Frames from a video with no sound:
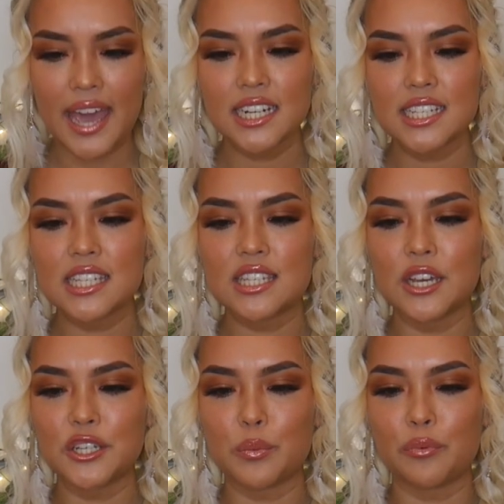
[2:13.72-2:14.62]
Agnes is
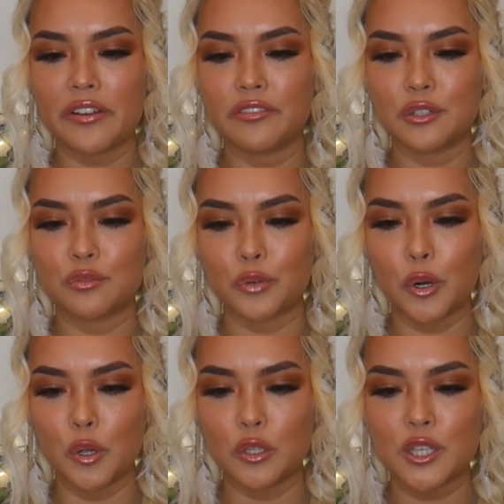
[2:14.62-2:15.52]
such a prevalent
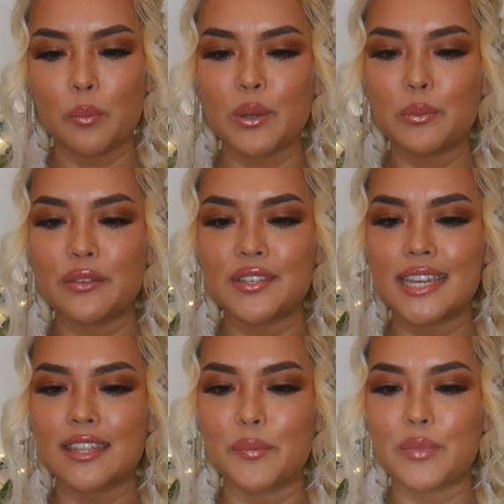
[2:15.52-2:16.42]
role. Some people have
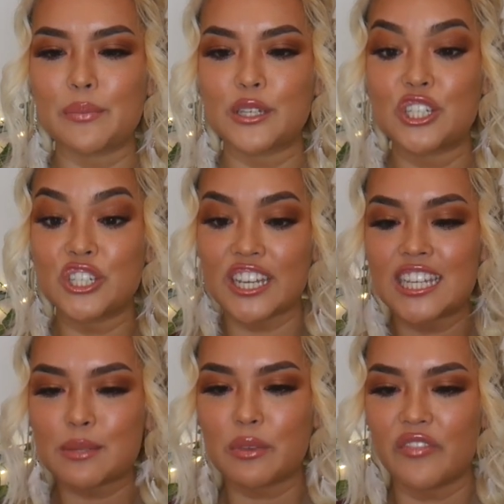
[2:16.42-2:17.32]
said that maybe she
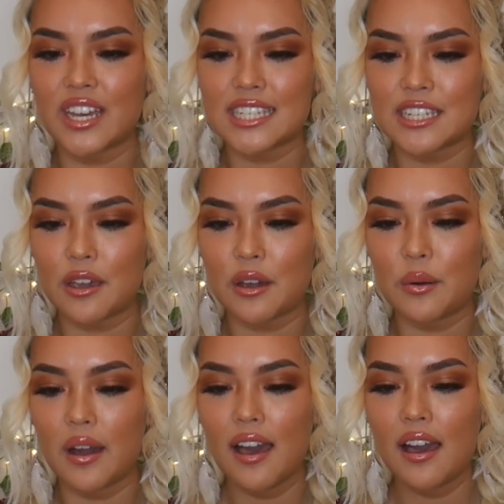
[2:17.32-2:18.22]
is
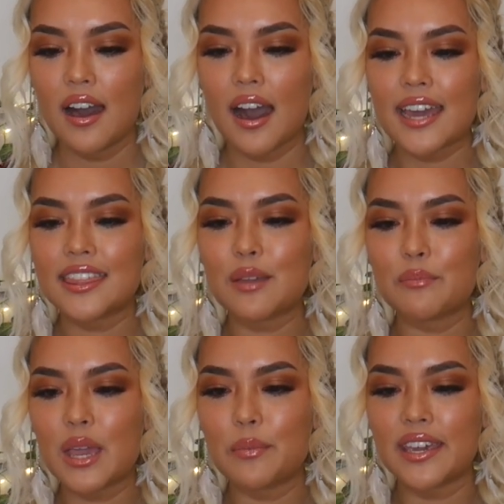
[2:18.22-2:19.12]
Mephisto. I think
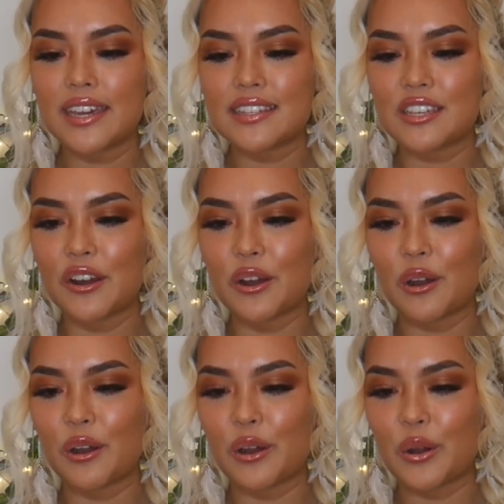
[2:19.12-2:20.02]
maybe it's
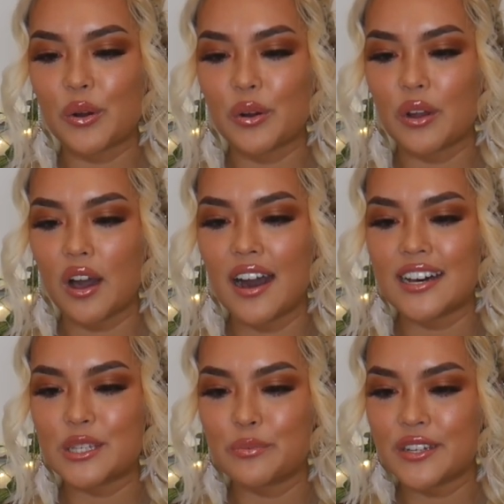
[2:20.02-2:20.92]
her
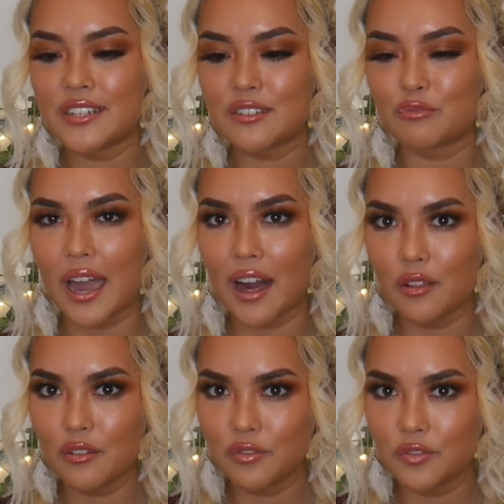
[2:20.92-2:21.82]
husband,
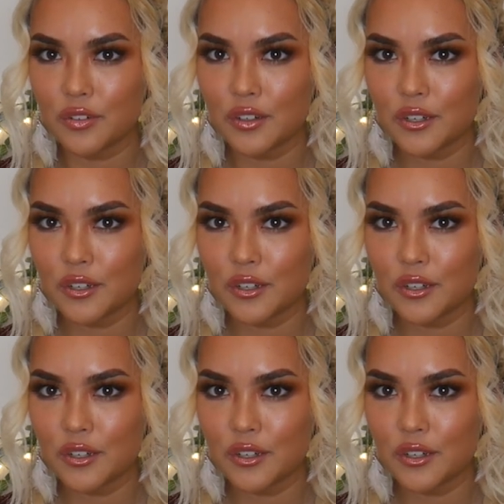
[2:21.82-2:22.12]
Ralph,